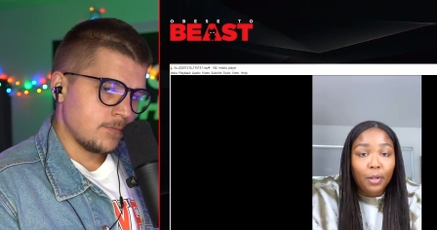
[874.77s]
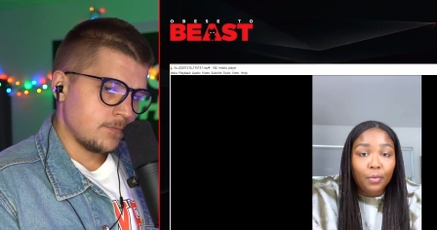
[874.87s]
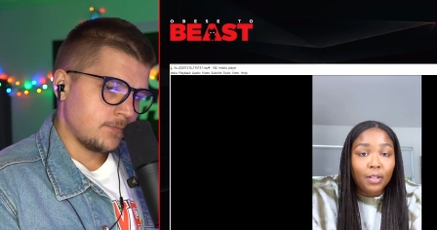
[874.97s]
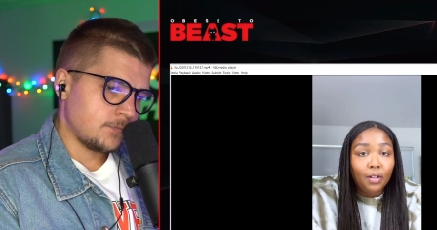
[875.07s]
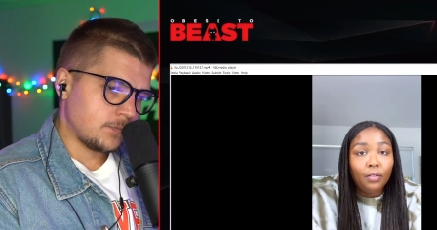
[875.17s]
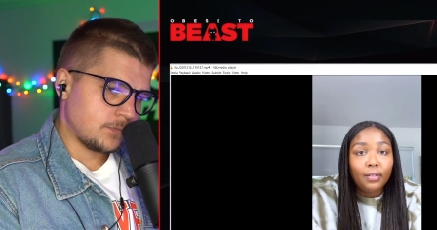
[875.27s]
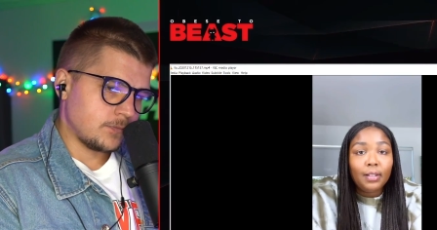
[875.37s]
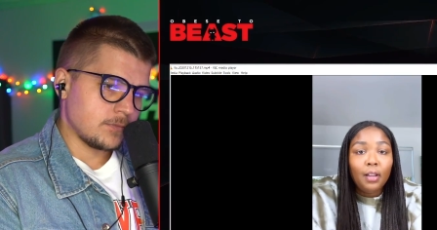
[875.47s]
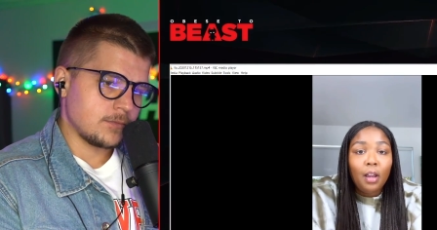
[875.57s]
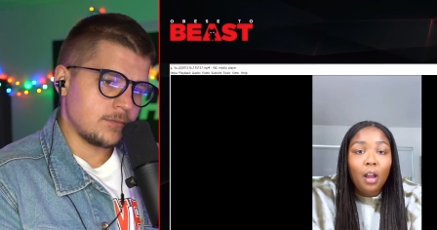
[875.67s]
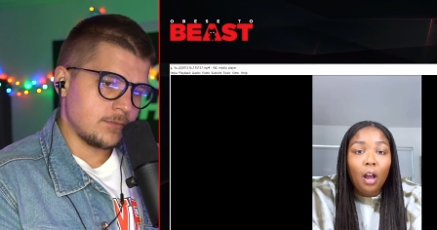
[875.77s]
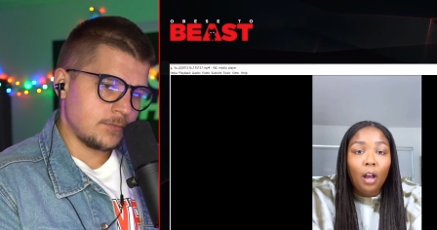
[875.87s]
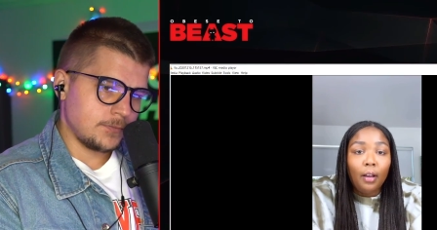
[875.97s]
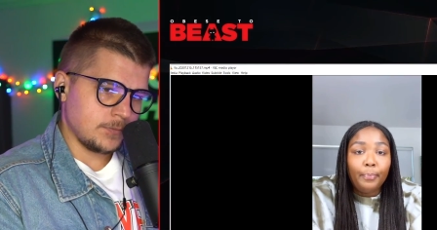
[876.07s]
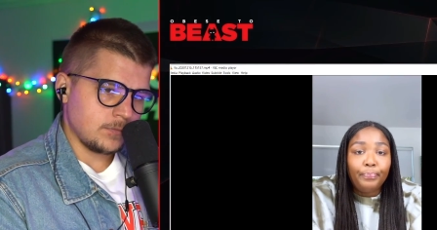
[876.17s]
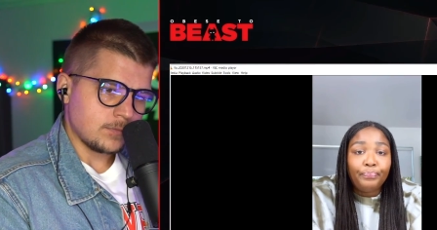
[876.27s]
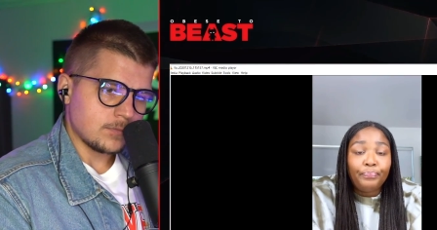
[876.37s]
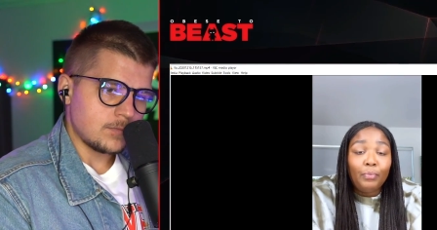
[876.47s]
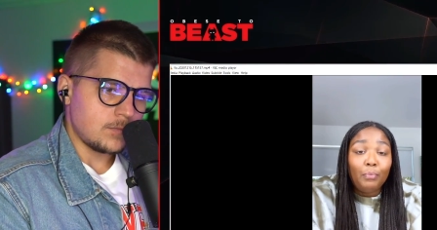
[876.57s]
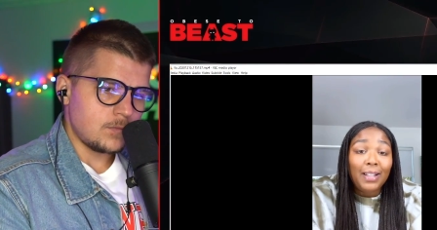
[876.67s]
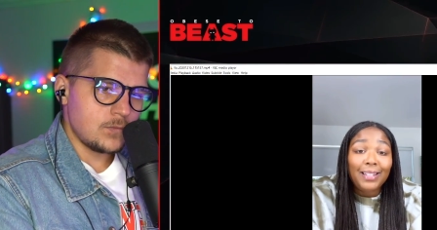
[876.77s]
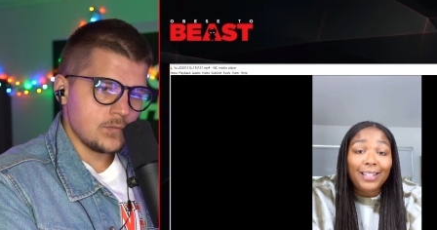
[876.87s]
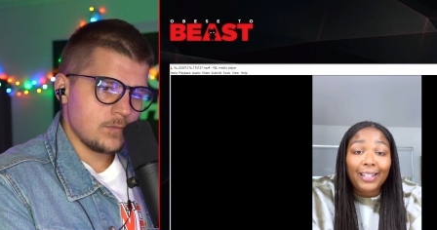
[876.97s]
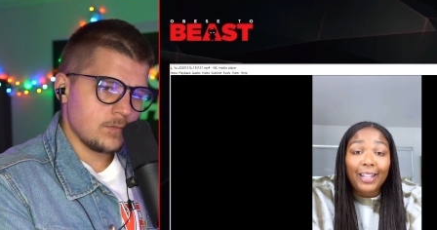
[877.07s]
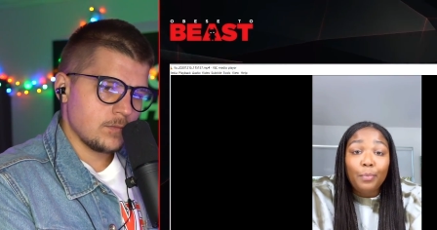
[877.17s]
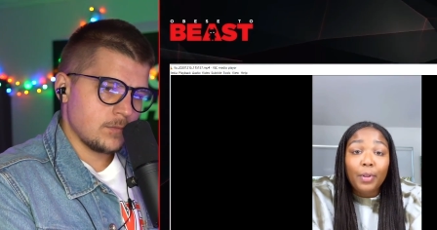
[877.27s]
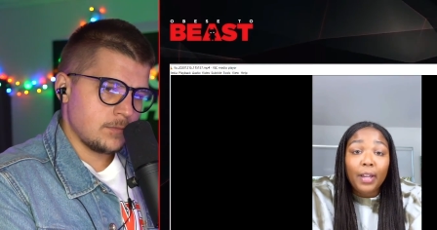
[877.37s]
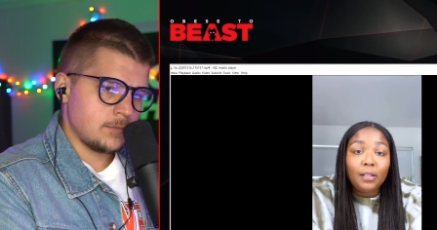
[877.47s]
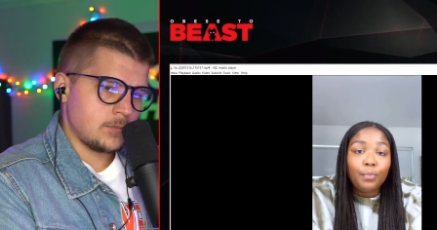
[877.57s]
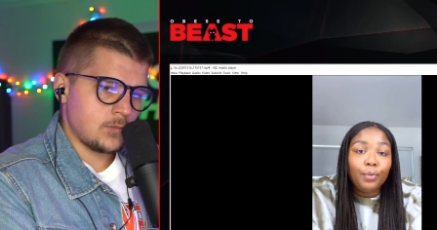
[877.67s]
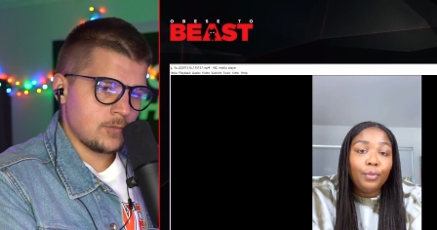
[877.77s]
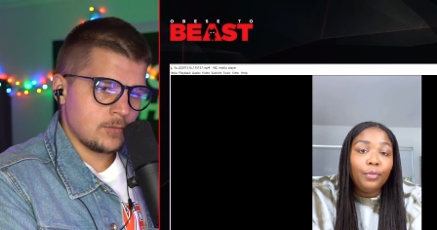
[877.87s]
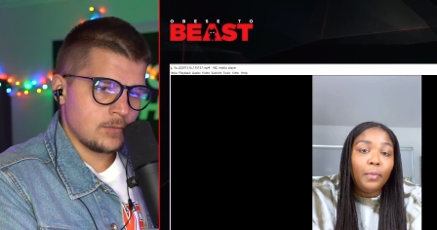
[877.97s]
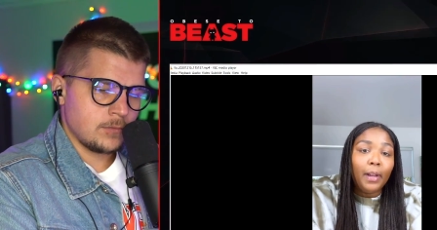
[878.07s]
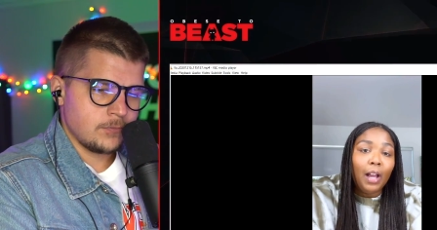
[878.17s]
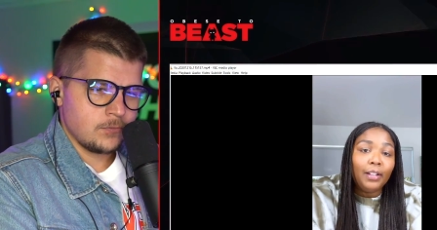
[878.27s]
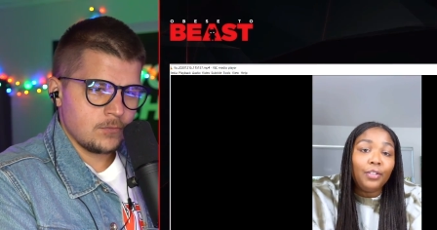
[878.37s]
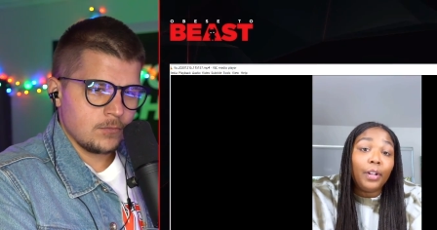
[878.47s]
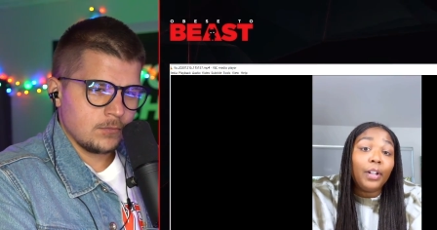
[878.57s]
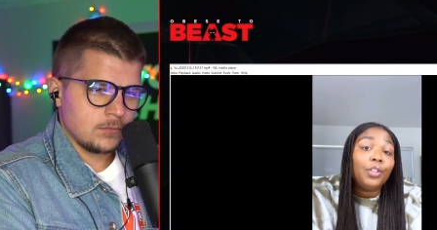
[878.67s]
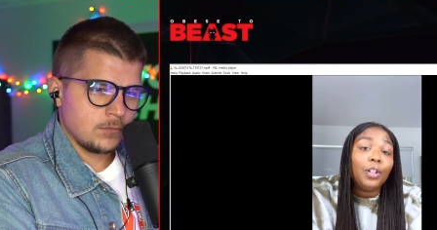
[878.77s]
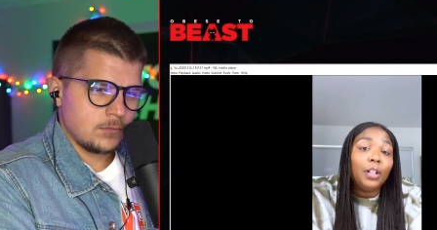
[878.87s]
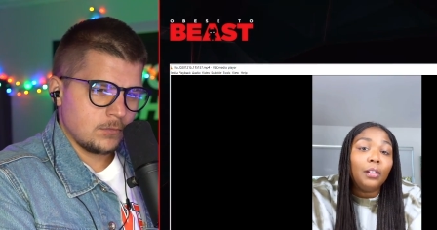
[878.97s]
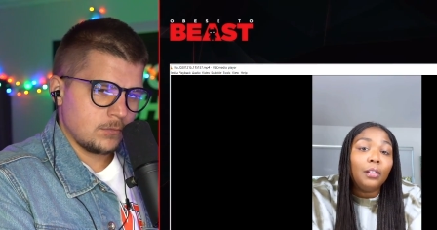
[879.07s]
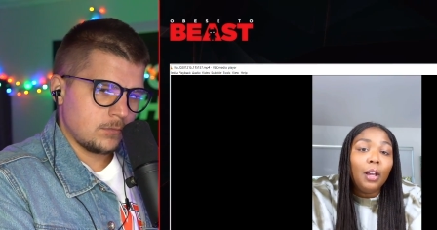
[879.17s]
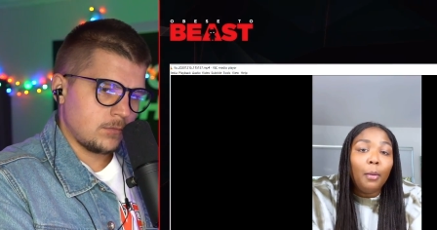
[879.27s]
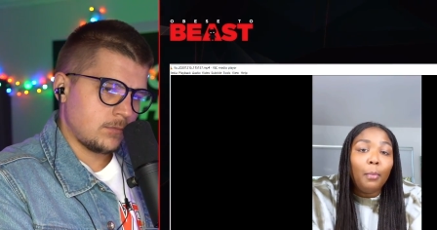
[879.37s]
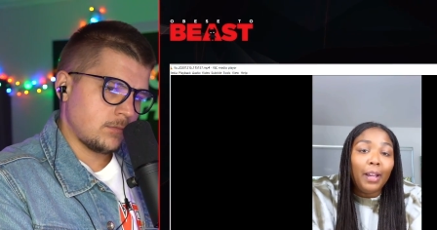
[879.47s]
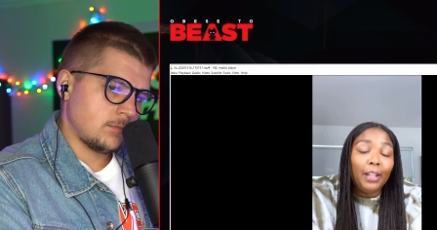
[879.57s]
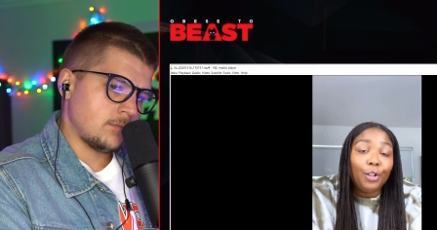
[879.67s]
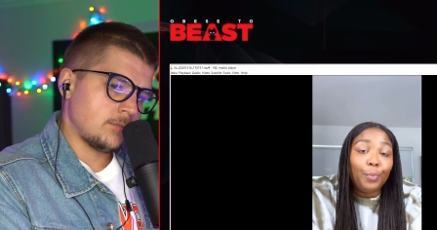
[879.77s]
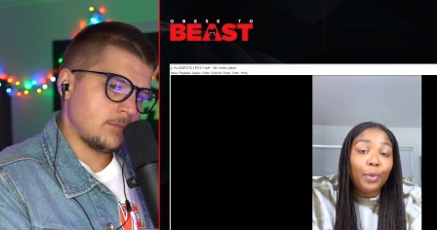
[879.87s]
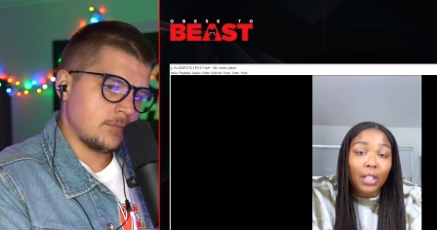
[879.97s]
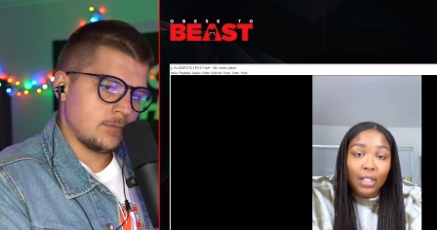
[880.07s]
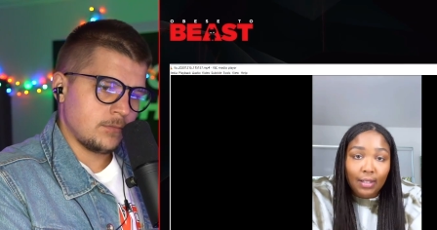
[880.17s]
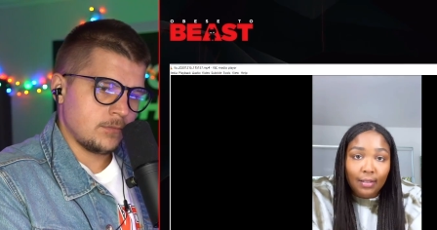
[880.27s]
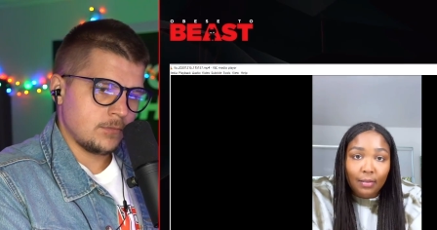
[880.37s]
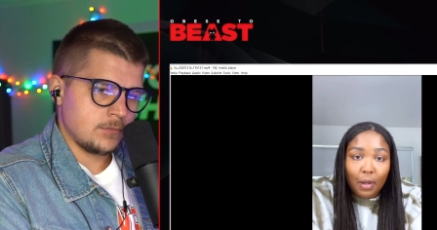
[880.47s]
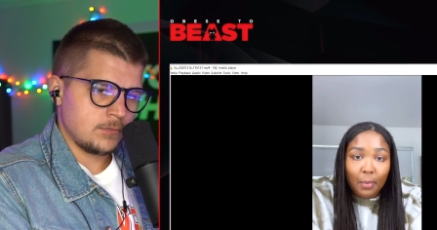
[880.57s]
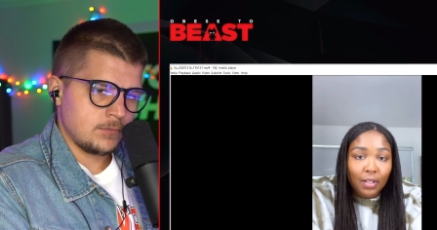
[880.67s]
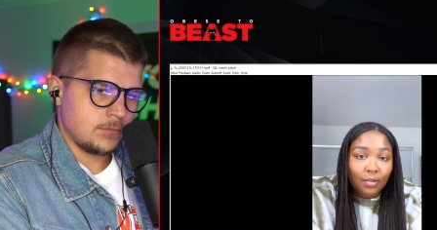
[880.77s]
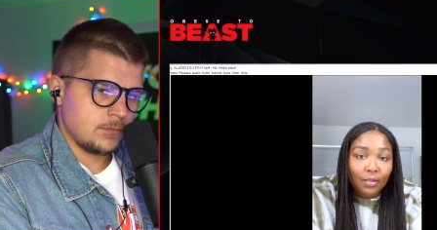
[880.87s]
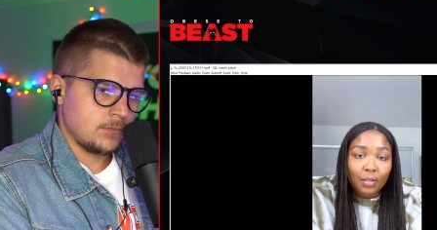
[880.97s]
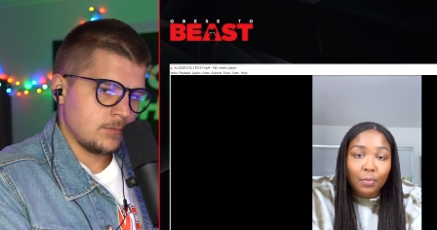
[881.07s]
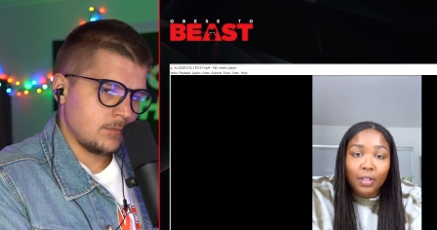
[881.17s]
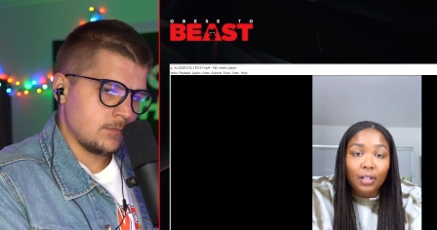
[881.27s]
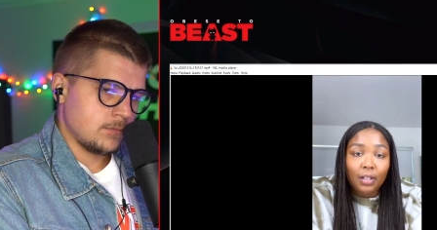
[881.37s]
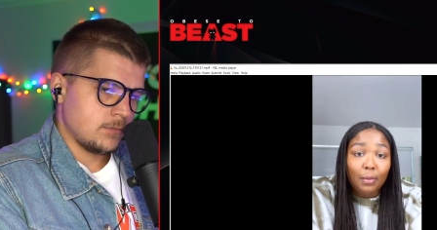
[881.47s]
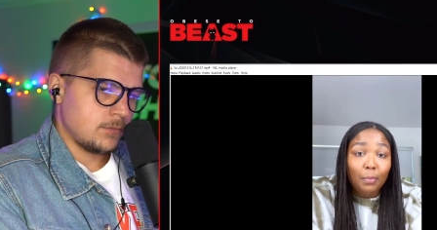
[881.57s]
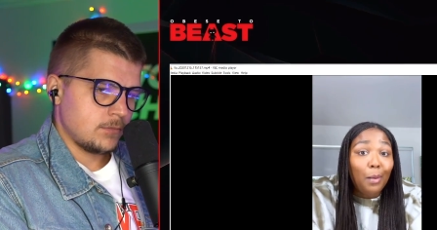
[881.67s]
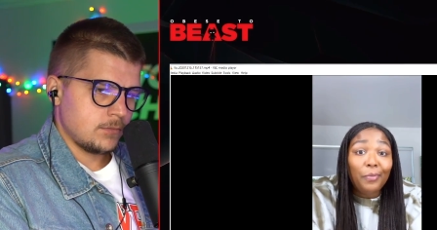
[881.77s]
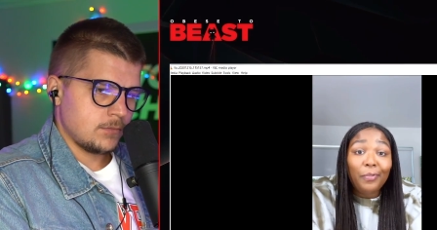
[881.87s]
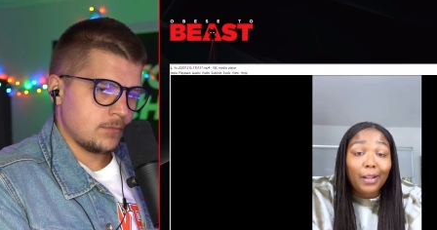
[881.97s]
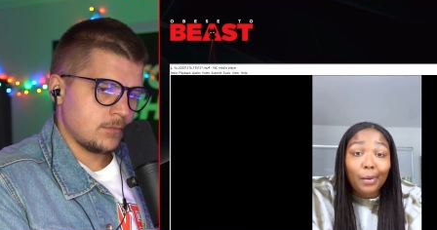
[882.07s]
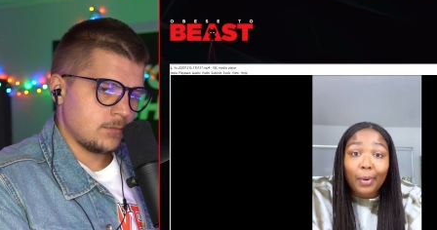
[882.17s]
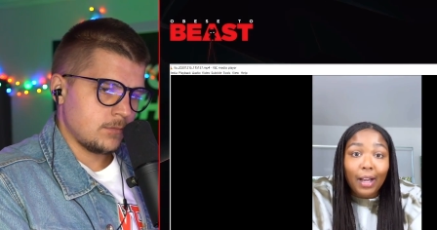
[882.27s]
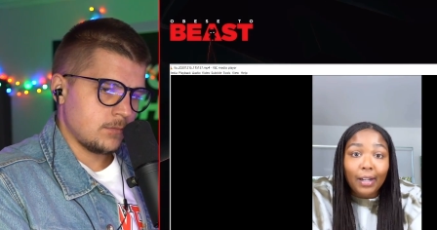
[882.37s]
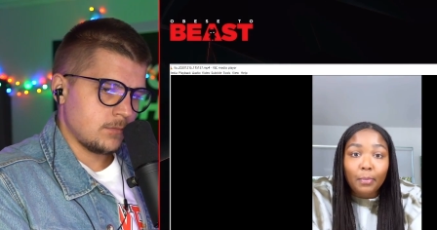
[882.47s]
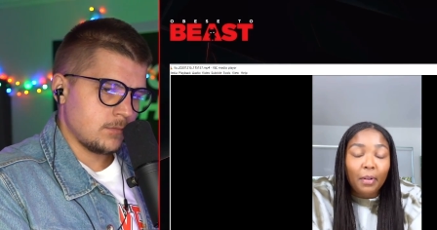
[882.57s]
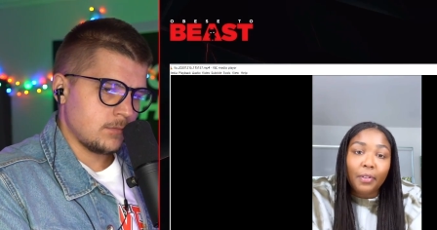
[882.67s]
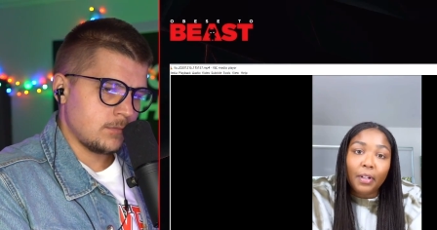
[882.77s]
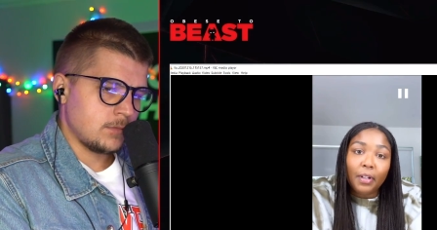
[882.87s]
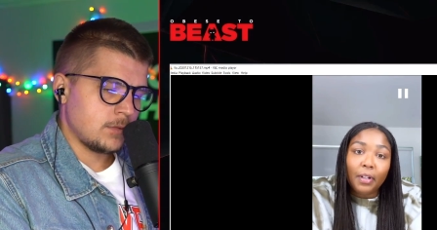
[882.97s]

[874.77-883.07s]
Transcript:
Speaker 1: of my results. Um, my sleep has improved, my hydration, my inner peace, my mental stability, my fucking body, my